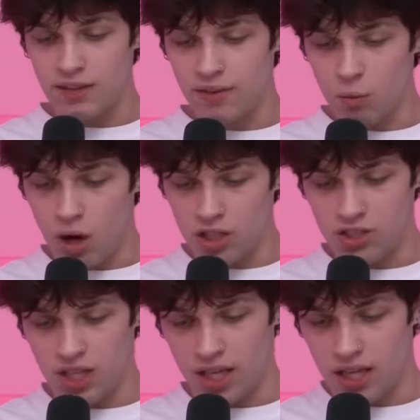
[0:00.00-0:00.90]
TV
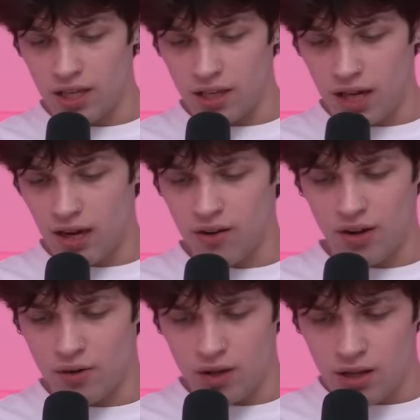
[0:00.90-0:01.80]
watching. I don't
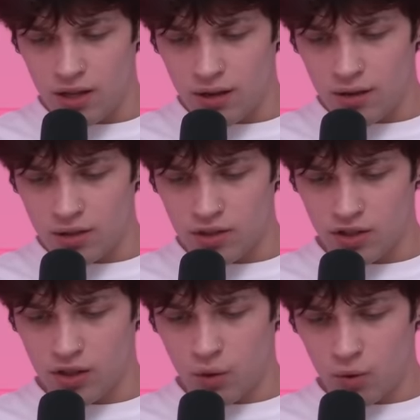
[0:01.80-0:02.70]
know.
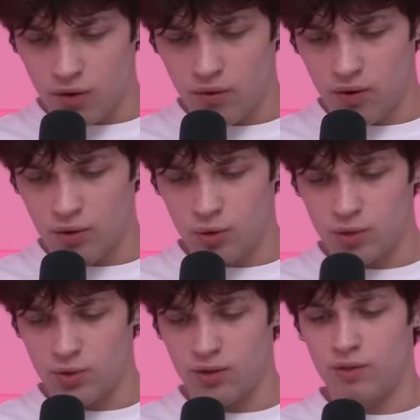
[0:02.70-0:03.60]
During quarter four
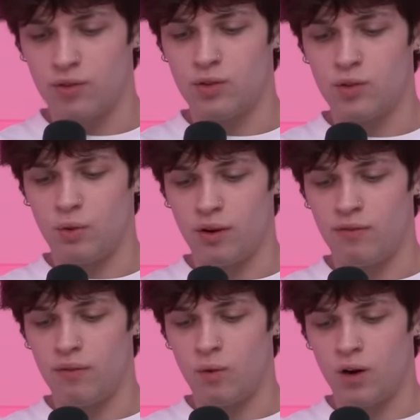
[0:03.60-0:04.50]

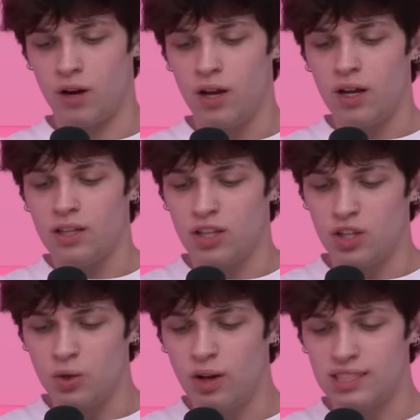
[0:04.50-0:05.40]
2024, the
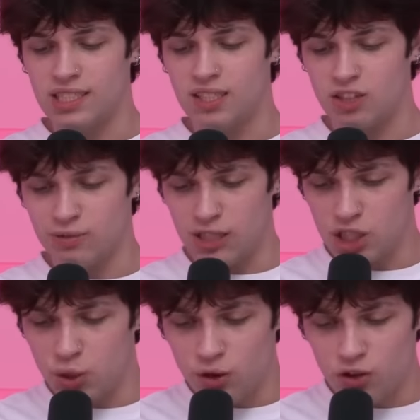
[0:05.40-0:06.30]
U.S. adults spent
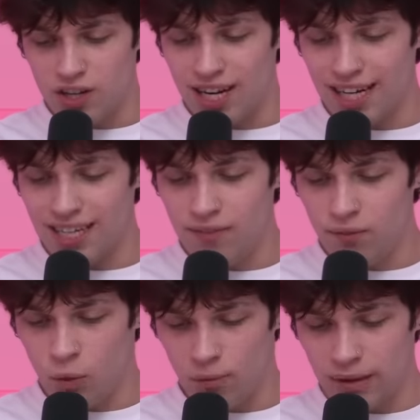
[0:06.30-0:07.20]

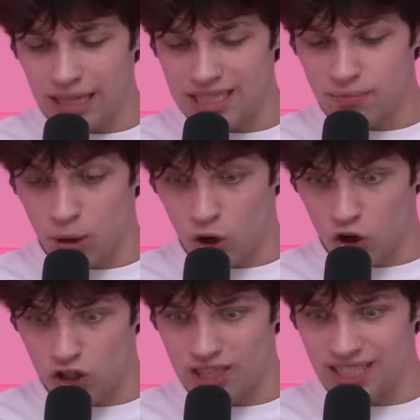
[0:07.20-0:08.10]
294 minutes
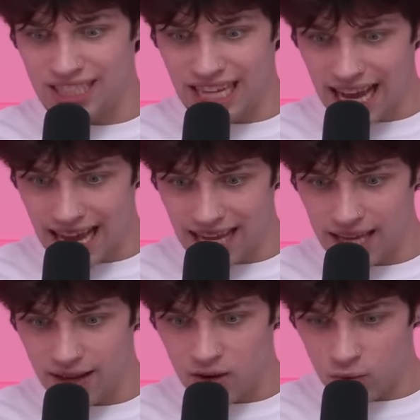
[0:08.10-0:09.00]
per
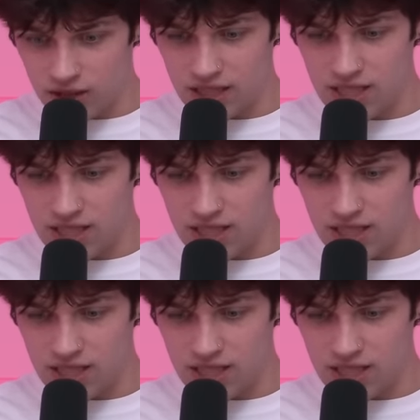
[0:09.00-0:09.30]
day with the